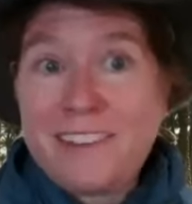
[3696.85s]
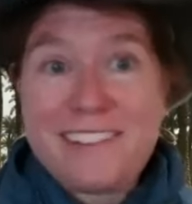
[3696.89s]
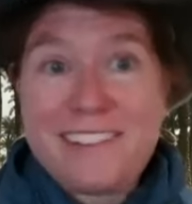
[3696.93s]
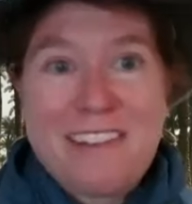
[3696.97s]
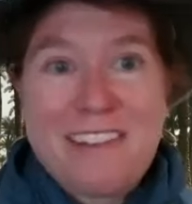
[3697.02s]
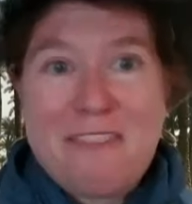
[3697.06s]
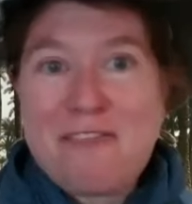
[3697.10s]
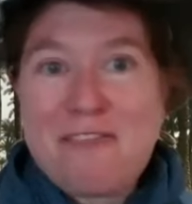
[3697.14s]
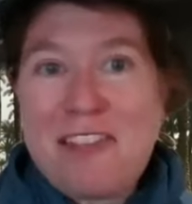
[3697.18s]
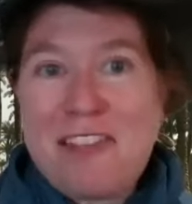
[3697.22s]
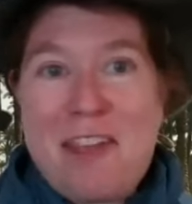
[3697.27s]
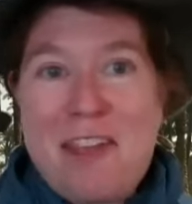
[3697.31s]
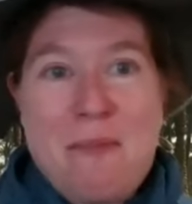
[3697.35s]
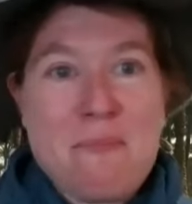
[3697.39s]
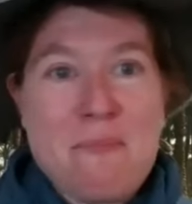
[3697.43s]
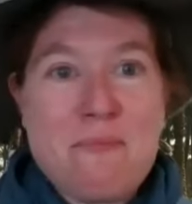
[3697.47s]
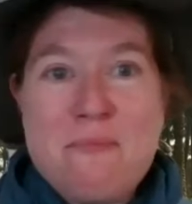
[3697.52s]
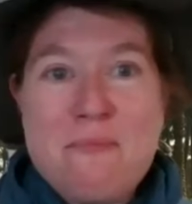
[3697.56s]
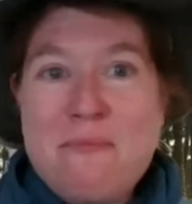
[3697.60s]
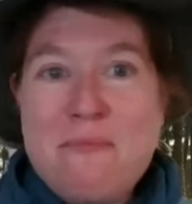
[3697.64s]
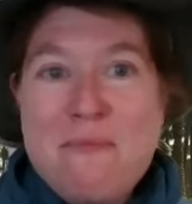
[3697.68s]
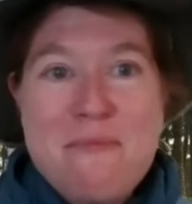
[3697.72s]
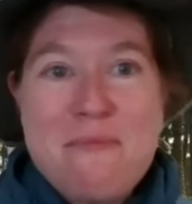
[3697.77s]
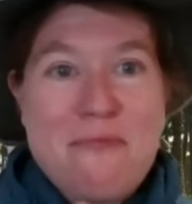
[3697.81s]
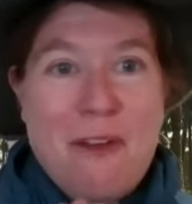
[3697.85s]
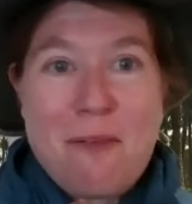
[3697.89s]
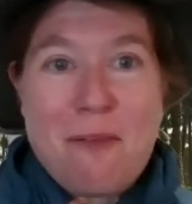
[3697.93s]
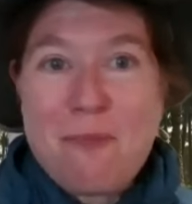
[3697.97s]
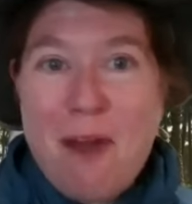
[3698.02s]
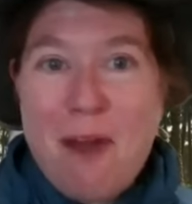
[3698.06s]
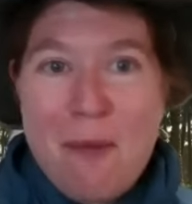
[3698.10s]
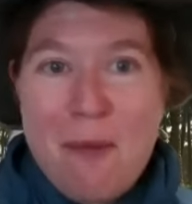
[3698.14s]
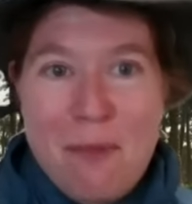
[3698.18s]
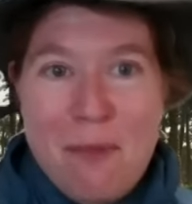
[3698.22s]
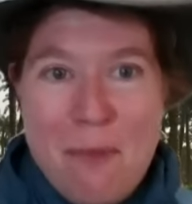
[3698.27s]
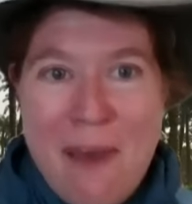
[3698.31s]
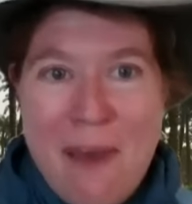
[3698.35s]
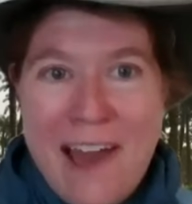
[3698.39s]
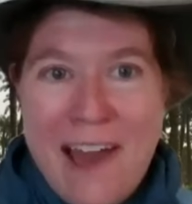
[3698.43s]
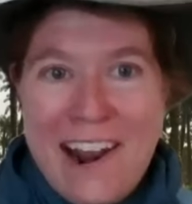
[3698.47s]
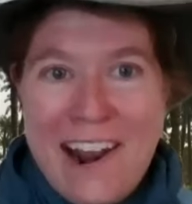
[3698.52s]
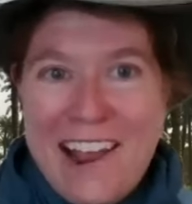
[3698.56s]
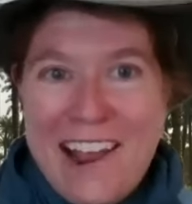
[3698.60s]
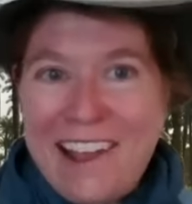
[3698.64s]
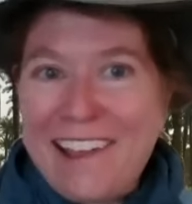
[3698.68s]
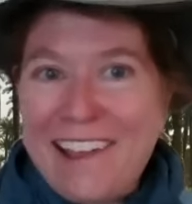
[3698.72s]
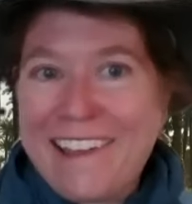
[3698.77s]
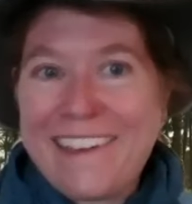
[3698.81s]
It definitely very
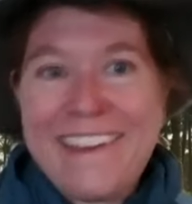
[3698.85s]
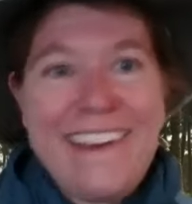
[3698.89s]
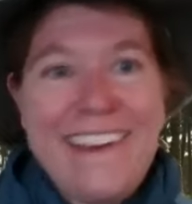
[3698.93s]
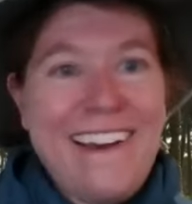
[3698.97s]
problematic.